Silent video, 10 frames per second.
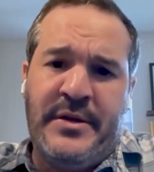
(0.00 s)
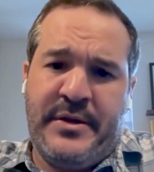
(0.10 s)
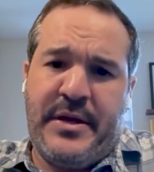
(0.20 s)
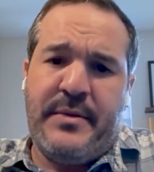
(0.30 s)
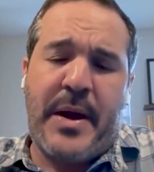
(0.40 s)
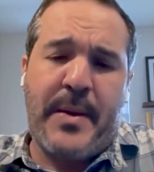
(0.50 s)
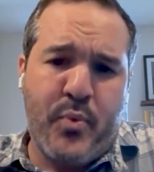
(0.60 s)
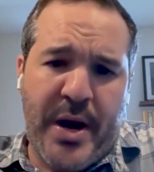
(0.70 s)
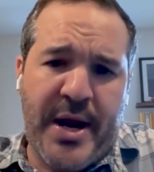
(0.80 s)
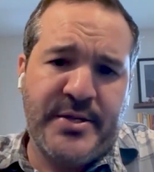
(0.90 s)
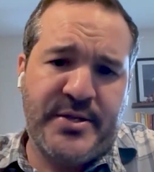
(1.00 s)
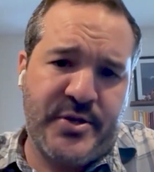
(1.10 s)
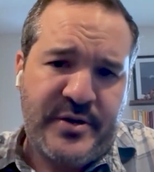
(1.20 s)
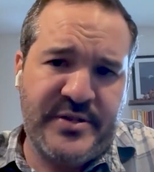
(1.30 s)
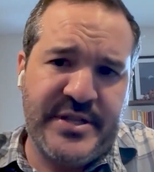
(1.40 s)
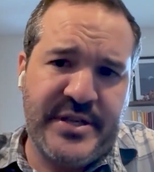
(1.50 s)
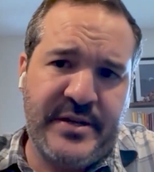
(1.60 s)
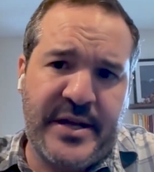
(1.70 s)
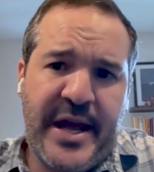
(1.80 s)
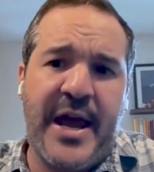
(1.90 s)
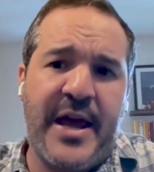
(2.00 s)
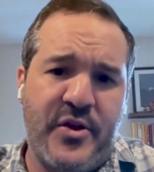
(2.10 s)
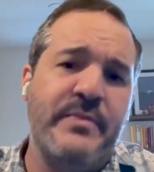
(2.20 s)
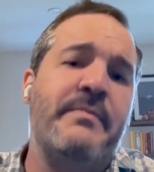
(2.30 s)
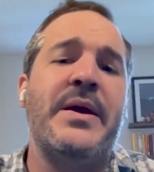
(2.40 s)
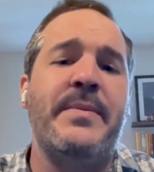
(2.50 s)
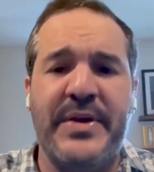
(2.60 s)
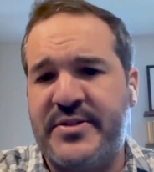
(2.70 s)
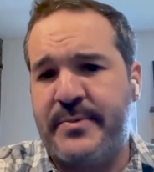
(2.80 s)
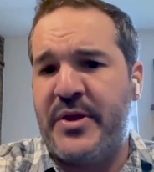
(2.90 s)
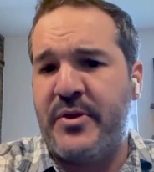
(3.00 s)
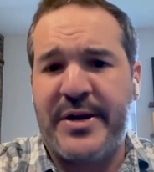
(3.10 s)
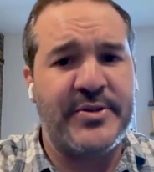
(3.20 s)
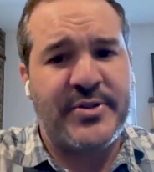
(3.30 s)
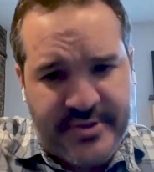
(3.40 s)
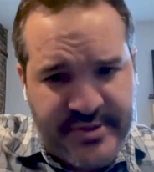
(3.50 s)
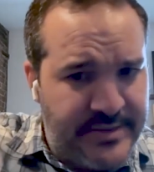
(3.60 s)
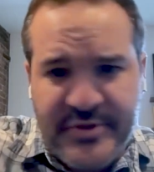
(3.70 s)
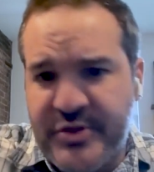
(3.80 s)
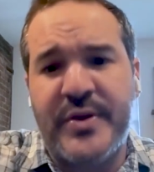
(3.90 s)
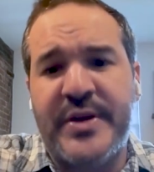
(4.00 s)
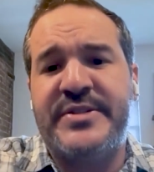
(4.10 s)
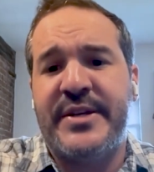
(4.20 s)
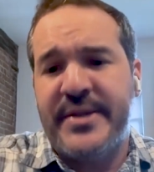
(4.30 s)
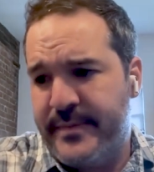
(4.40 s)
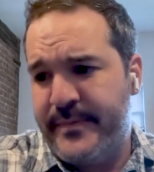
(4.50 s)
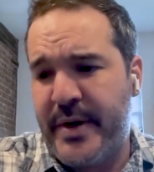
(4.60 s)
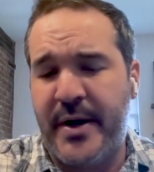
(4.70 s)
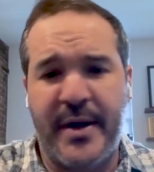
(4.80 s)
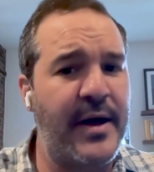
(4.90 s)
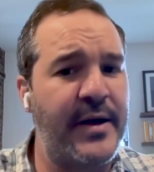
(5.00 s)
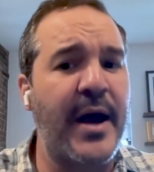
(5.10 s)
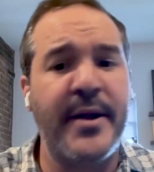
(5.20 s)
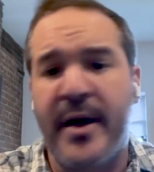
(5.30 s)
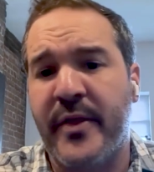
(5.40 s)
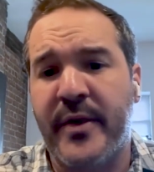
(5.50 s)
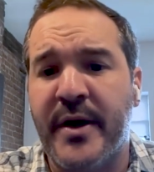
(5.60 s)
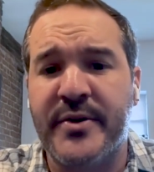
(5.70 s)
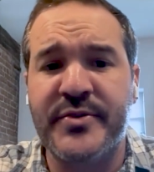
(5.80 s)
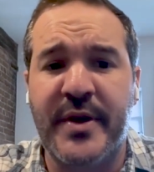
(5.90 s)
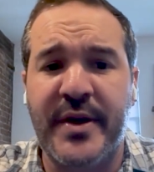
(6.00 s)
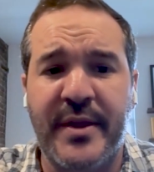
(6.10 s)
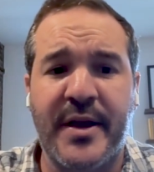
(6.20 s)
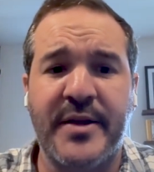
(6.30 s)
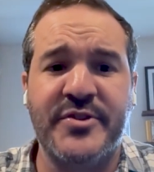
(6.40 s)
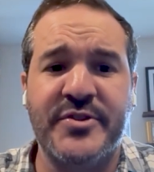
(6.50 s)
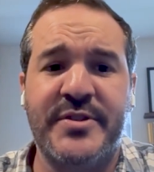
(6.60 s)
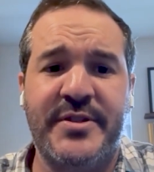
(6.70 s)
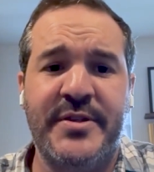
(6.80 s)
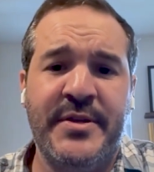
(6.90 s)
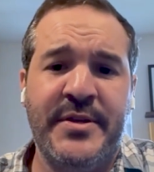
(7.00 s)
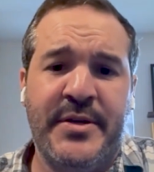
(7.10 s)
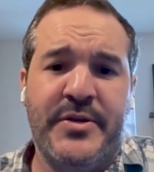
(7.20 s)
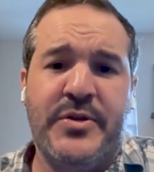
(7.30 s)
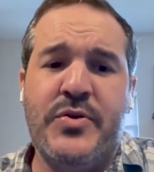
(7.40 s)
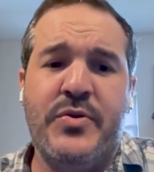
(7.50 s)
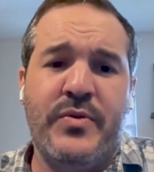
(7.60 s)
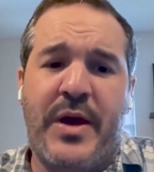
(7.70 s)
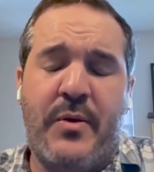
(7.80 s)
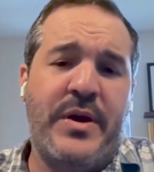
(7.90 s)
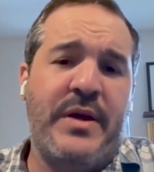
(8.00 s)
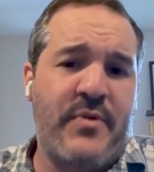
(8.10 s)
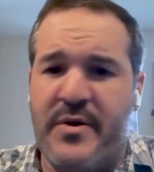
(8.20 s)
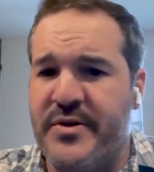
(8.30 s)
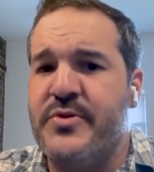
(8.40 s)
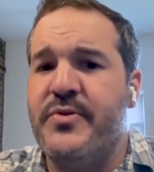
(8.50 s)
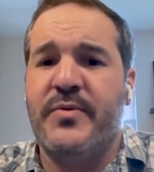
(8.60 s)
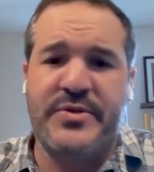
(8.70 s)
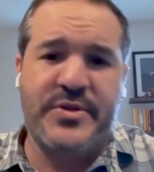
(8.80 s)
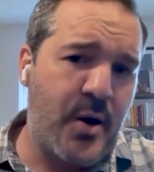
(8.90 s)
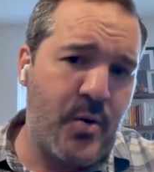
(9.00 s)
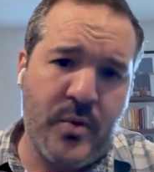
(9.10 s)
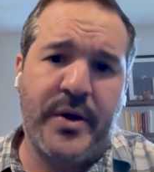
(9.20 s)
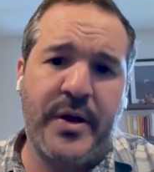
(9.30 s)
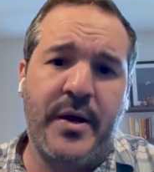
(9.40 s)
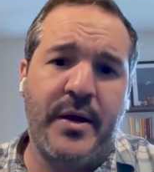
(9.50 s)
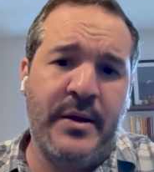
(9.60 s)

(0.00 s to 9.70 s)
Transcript: in my brain starting to see like, hey, there might be some other answer. It seems crazy, but I got nothing else, right? Like I just knew that whatever I was doing was not working.